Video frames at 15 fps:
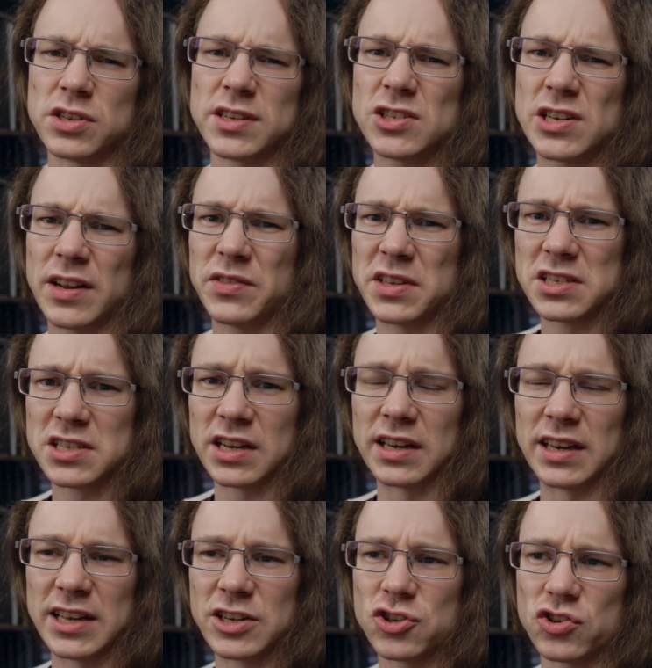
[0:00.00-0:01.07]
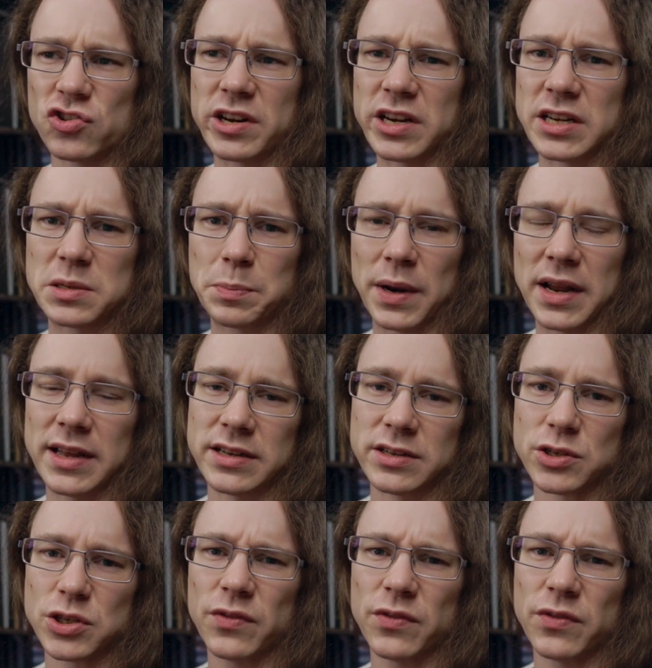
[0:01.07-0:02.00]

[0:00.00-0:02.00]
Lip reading: They usually have things like legendaries, plans,